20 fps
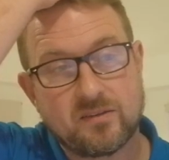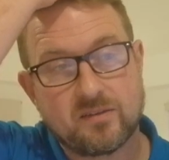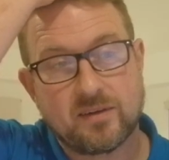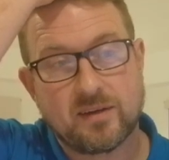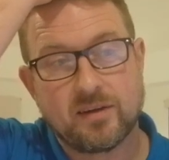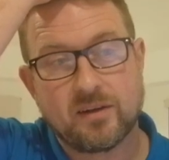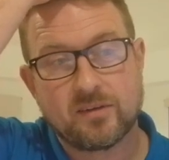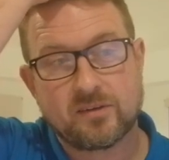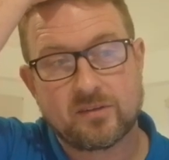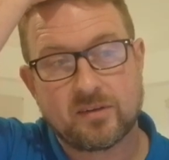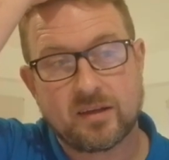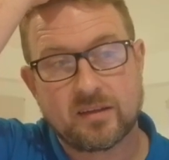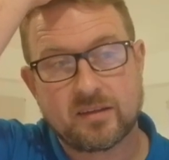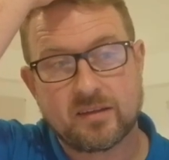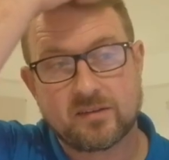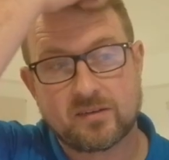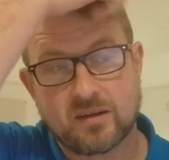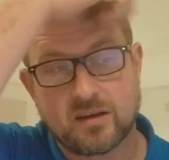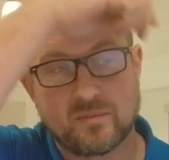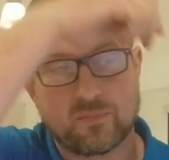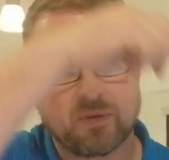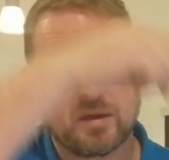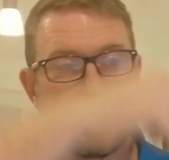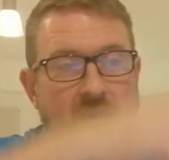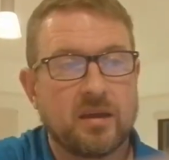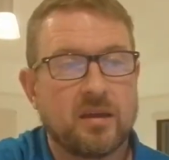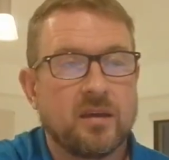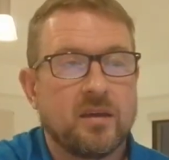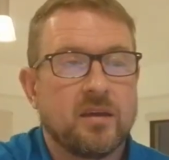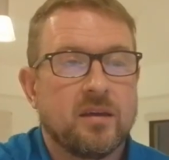So it looks like there's going to
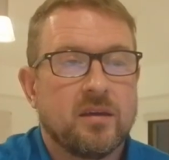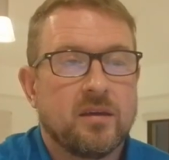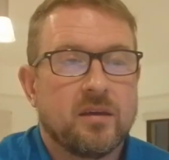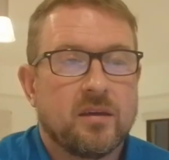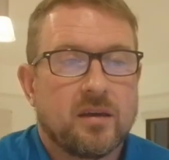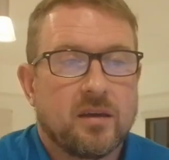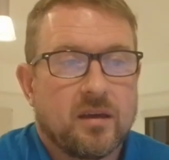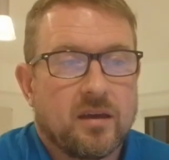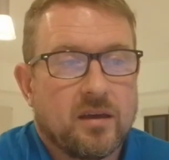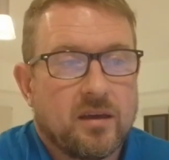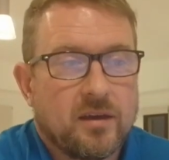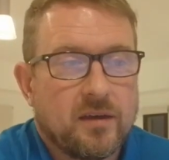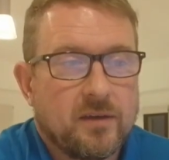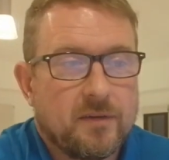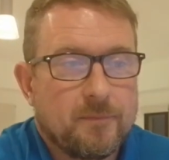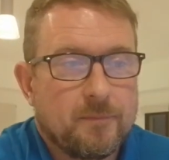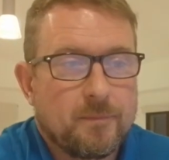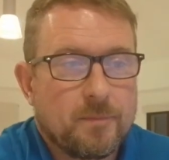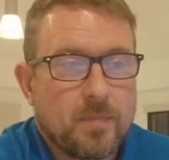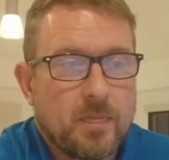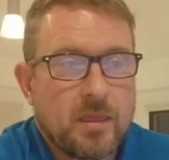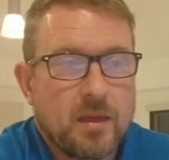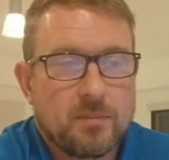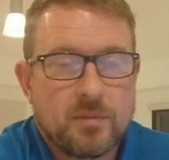be a